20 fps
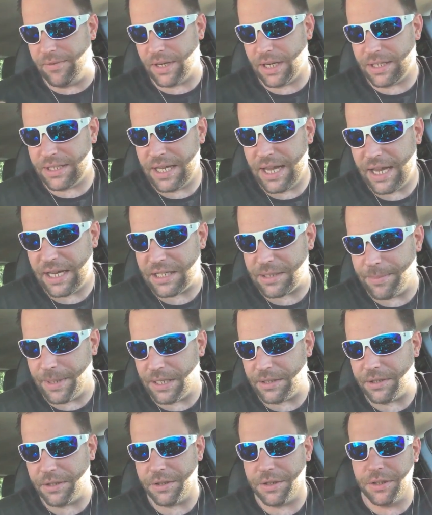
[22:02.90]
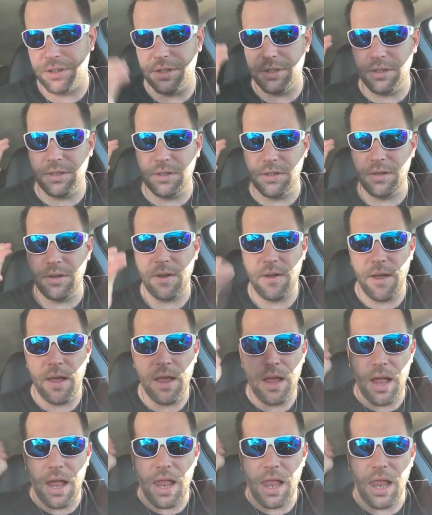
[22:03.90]
a text message
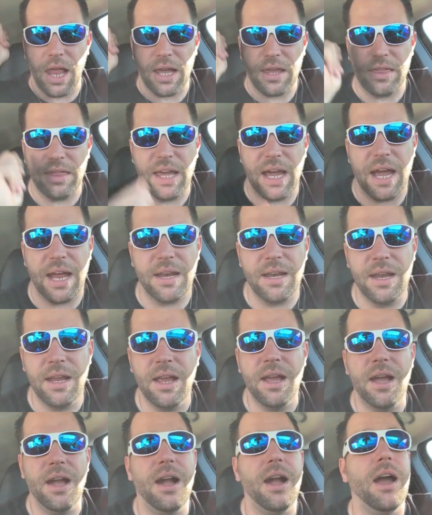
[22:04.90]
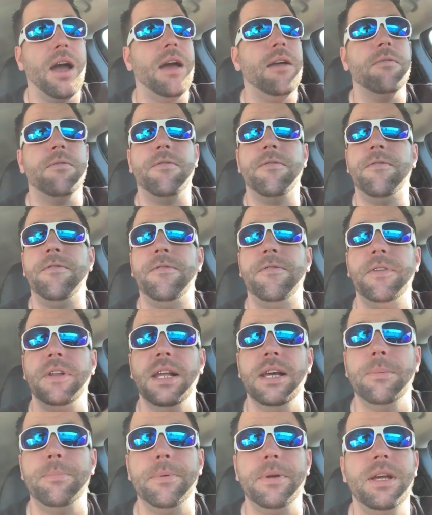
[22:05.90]
like that and
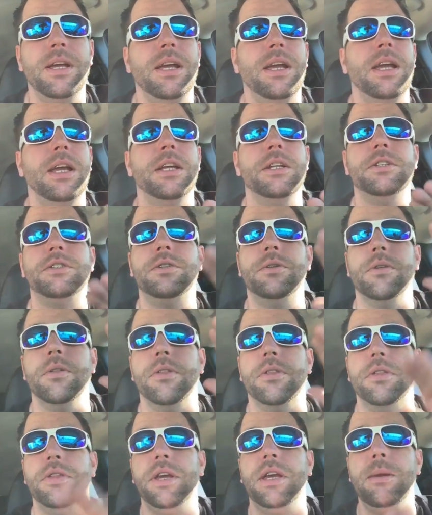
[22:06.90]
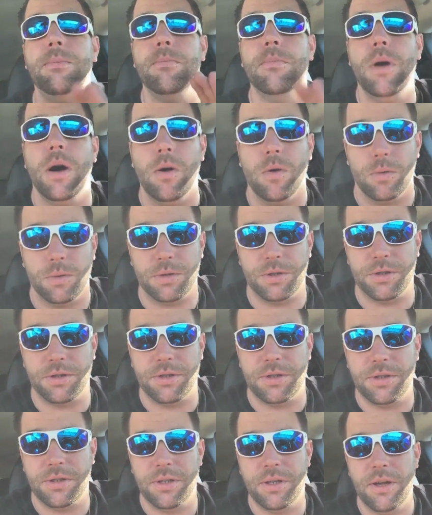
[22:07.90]
flip into the most
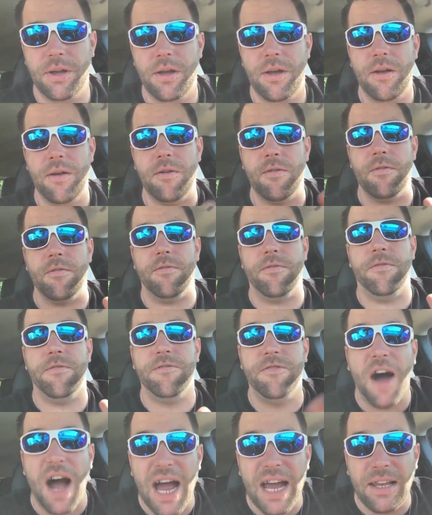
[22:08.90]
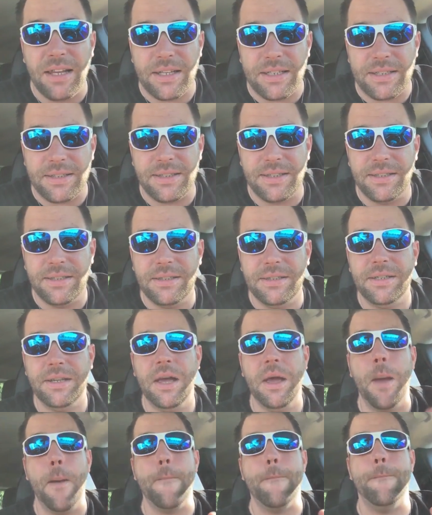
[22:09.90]
violent,
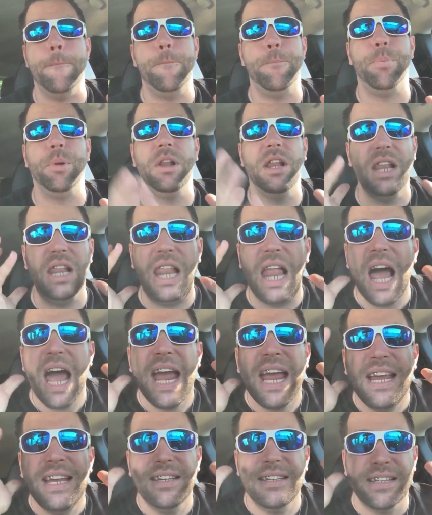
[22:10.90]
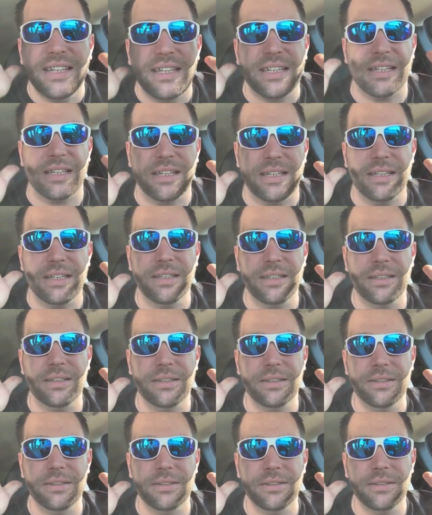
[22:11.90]
blinding
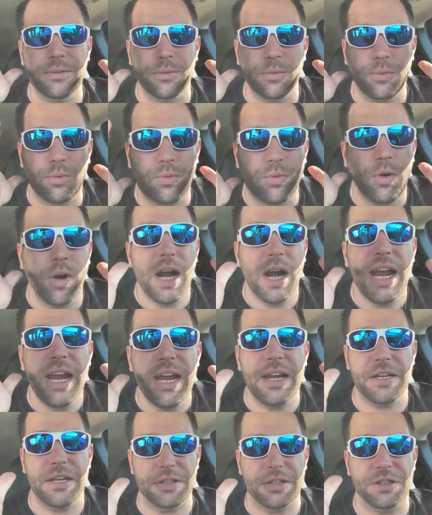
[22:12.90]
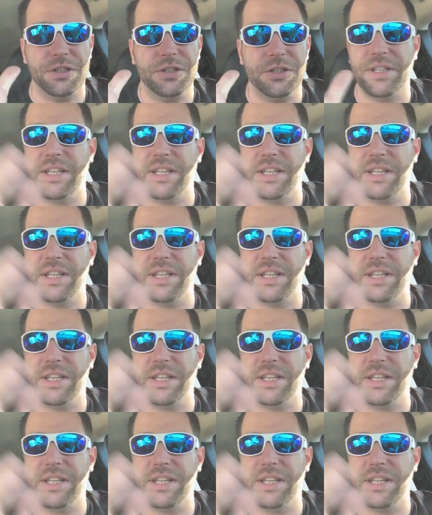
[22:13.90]
rage that